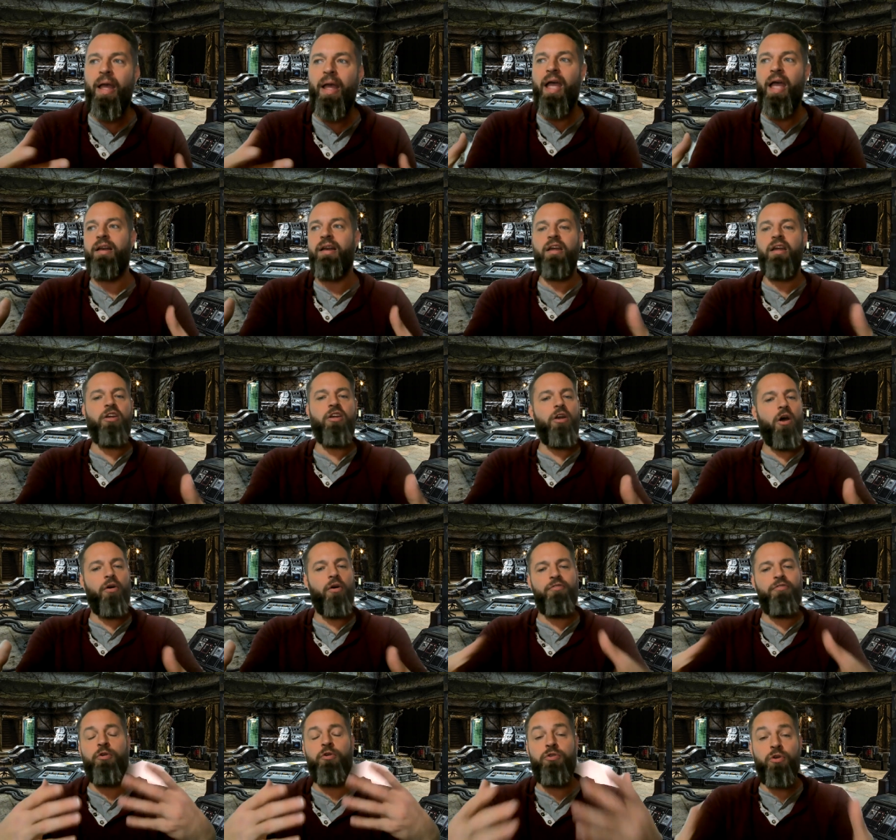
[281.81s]
and you know
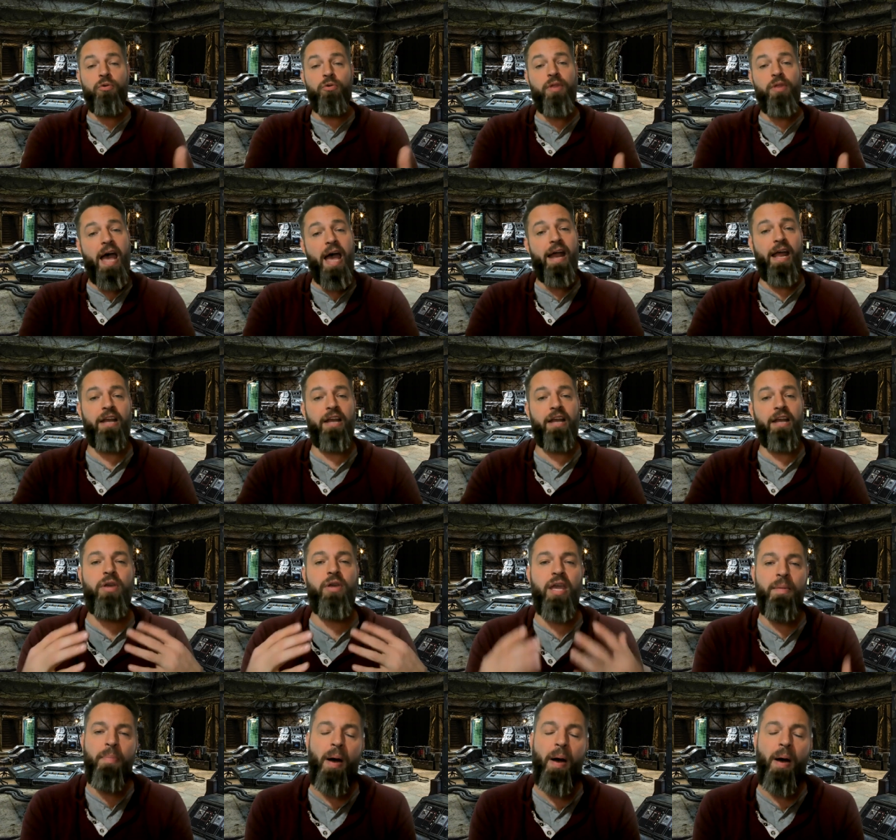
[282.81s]
if you do that and you
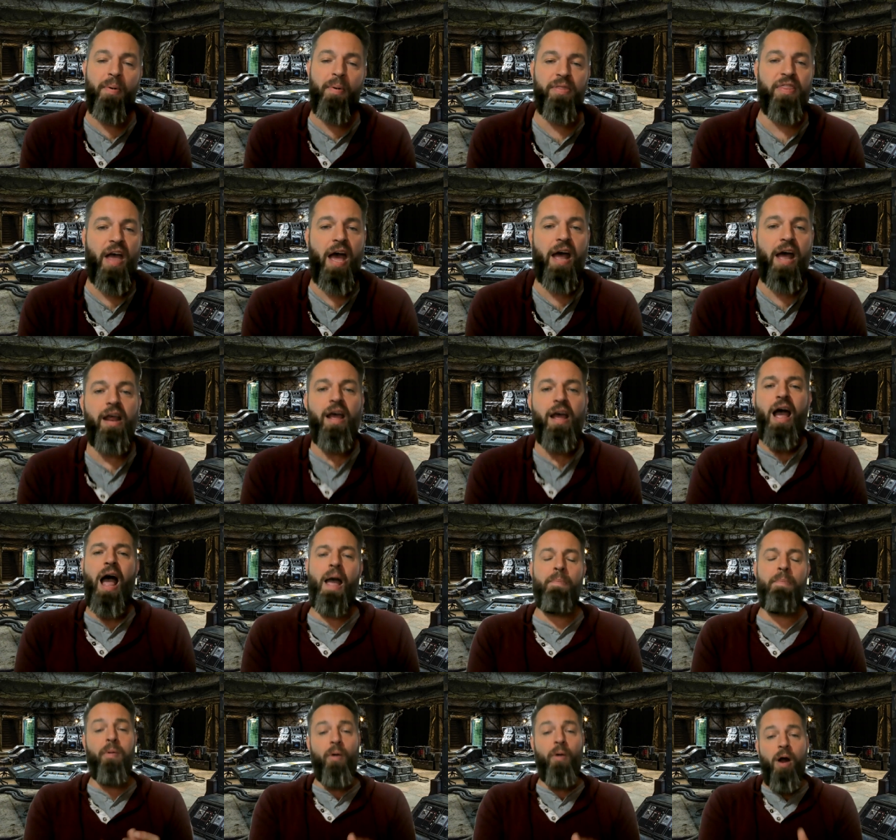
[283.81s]
keep up with that i
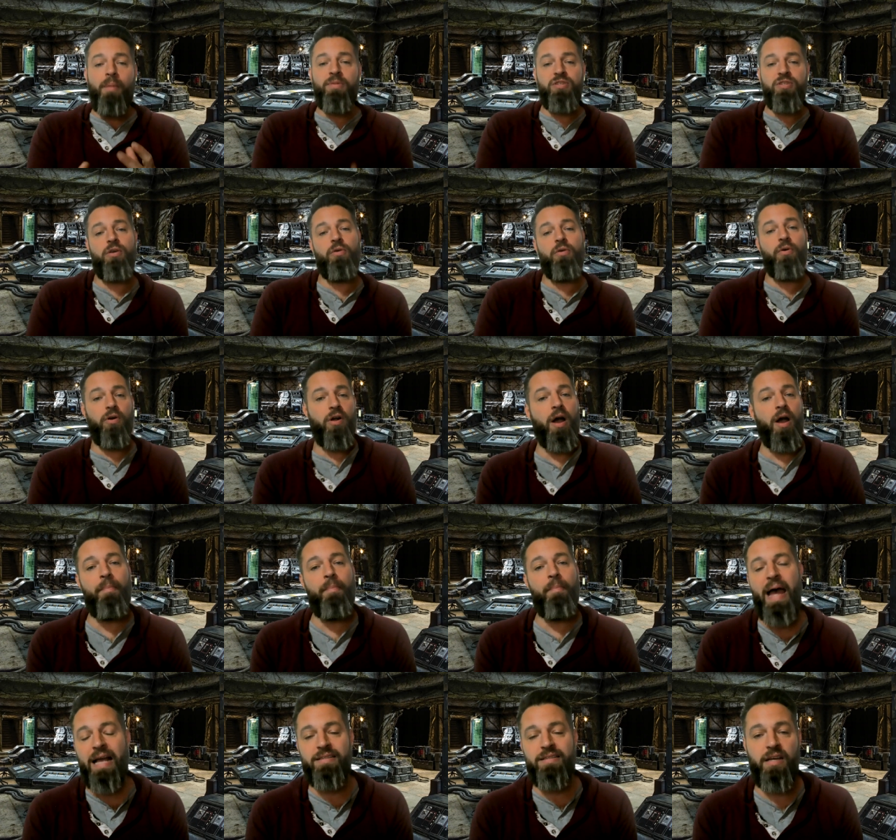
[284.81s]
promise you it'll come
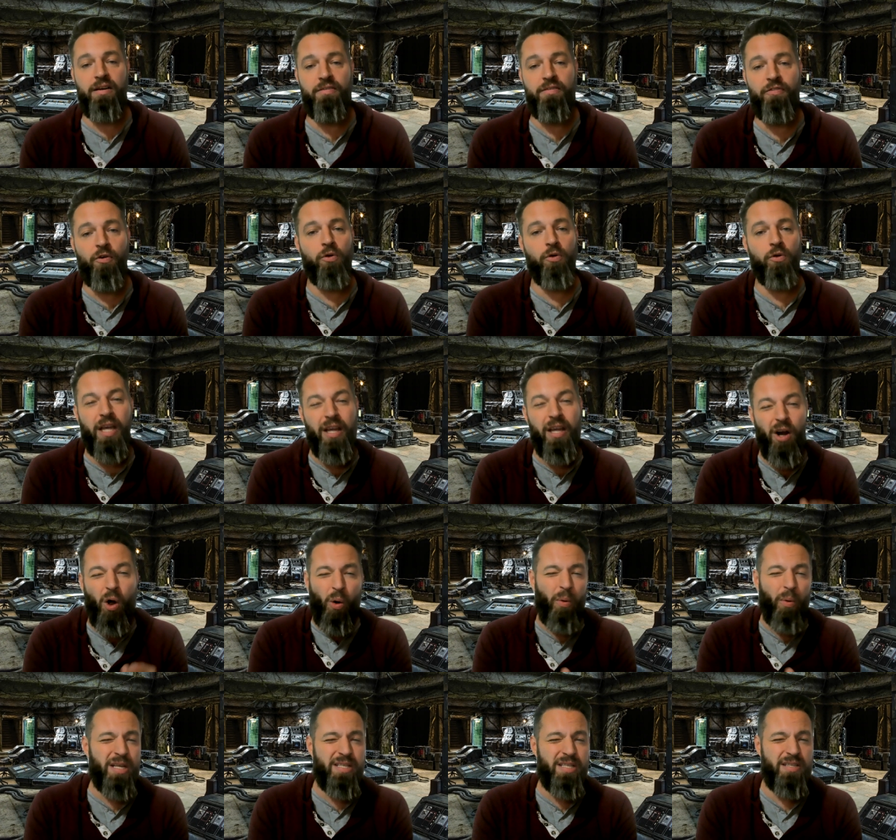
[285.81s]
back tenfold it
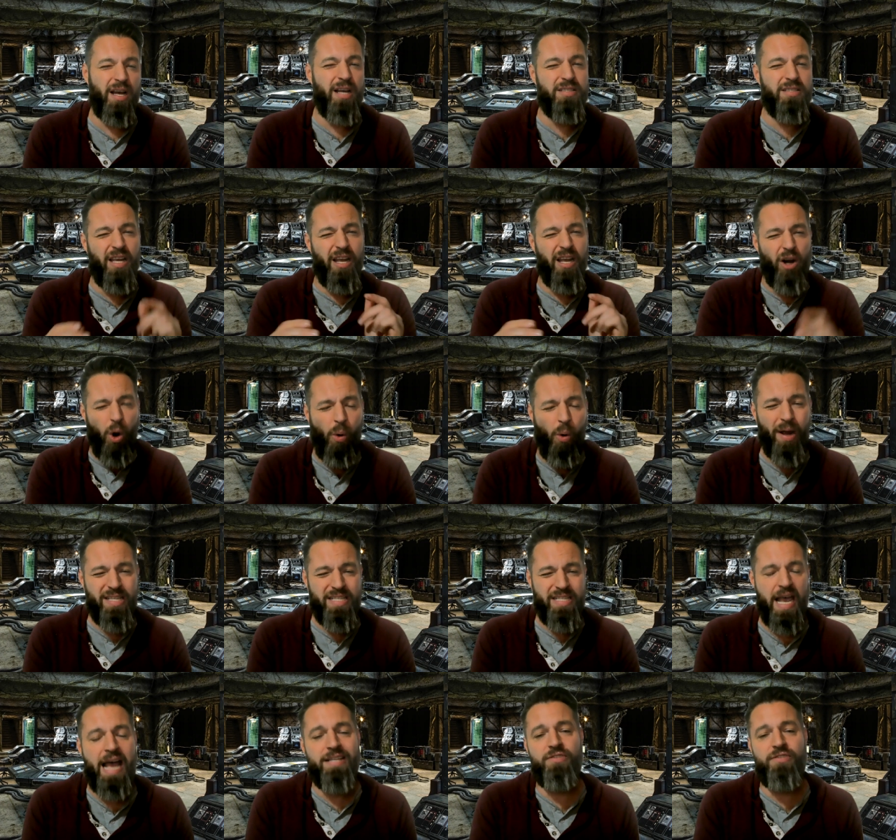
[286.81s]
always does it always
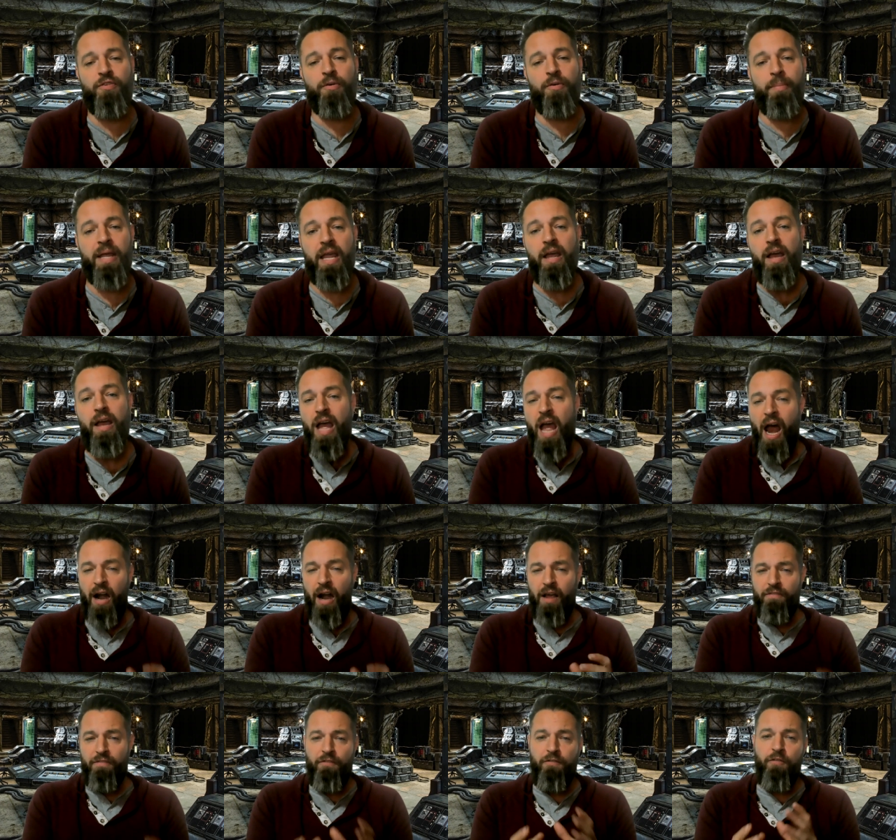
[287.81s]
has for me and
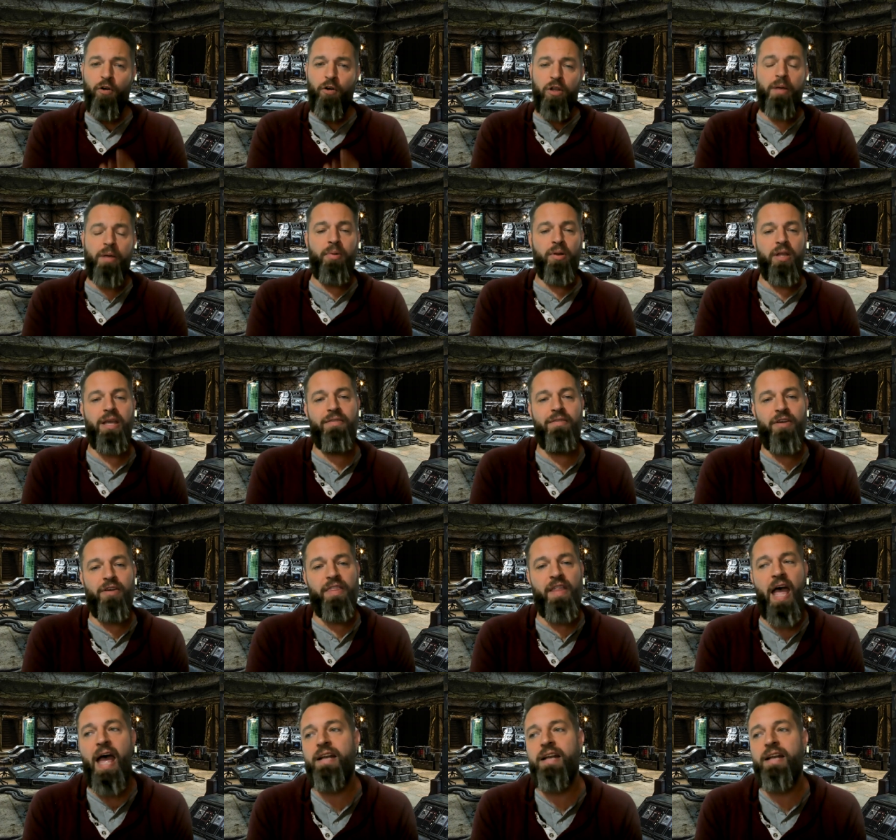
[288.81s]
i fully believe in
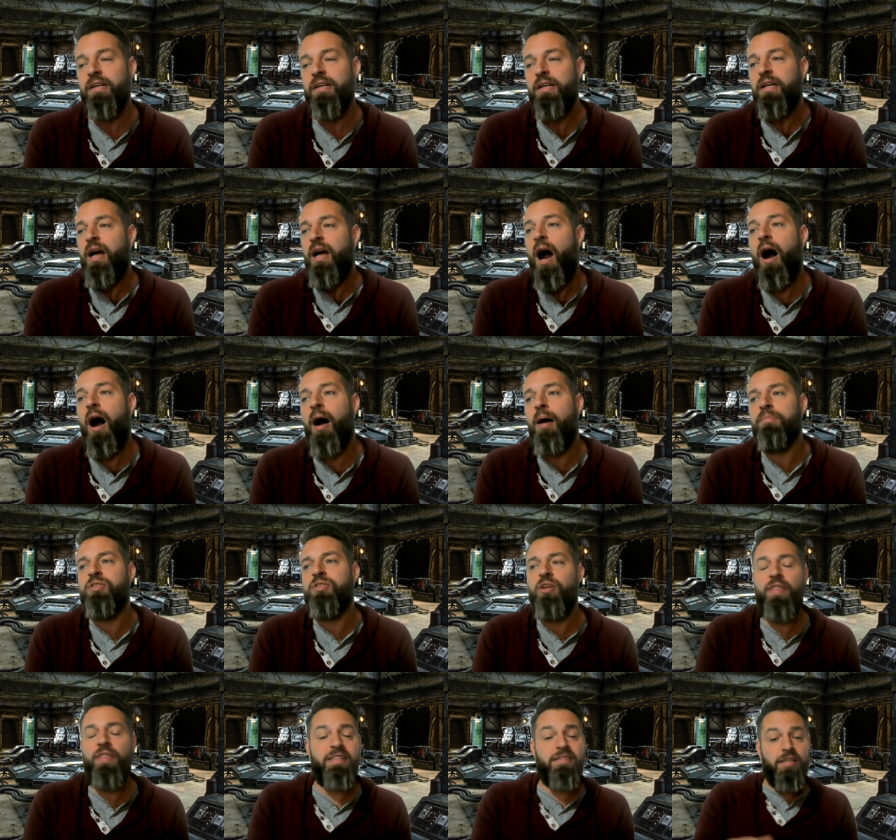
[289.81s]
that um,
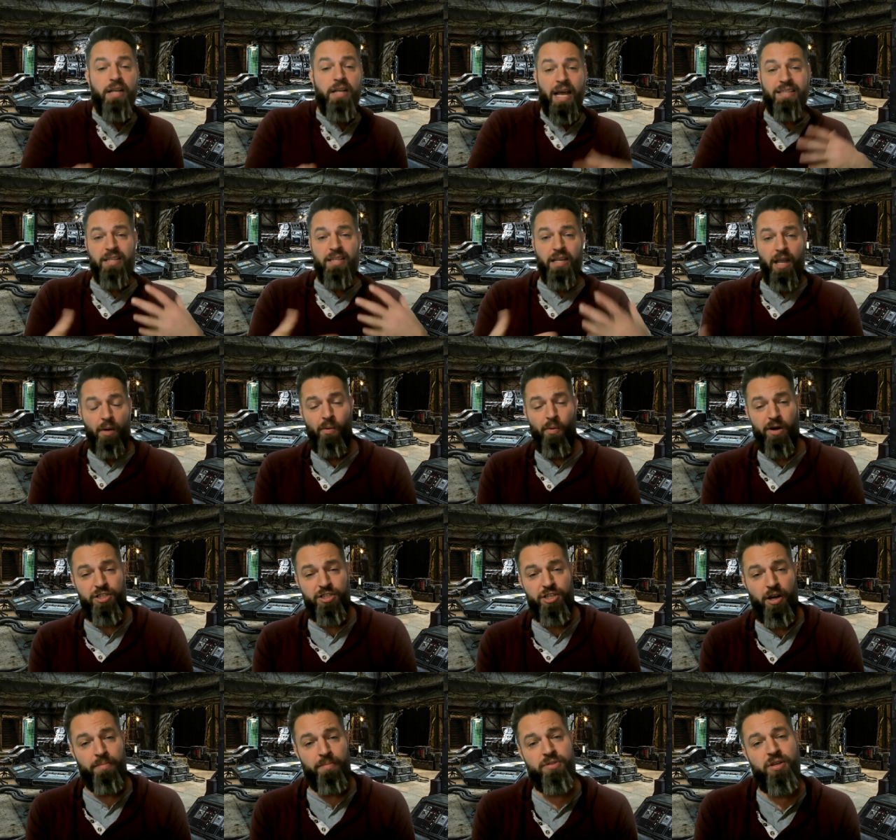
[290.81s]
so that's the next thing i want
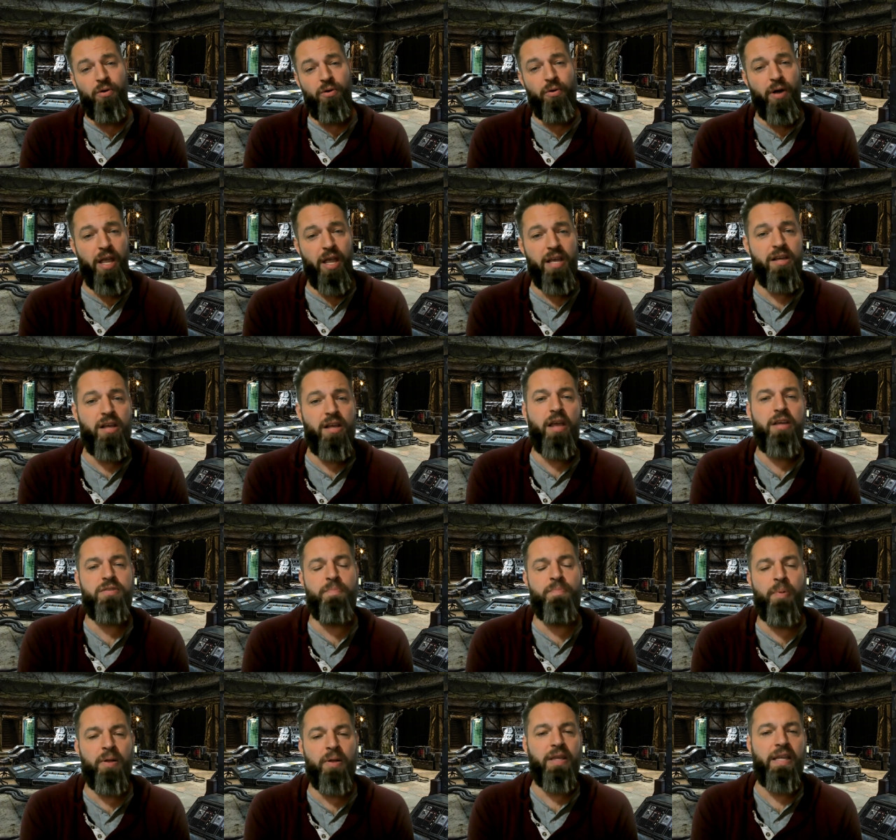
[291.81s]
to jump to is
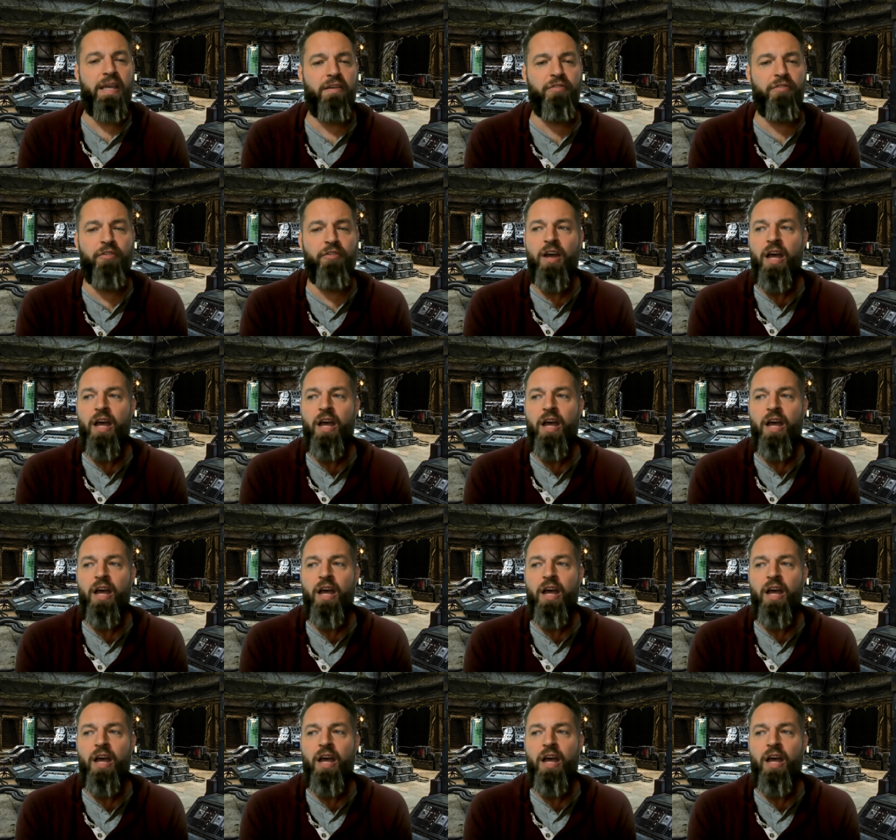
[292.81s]
belief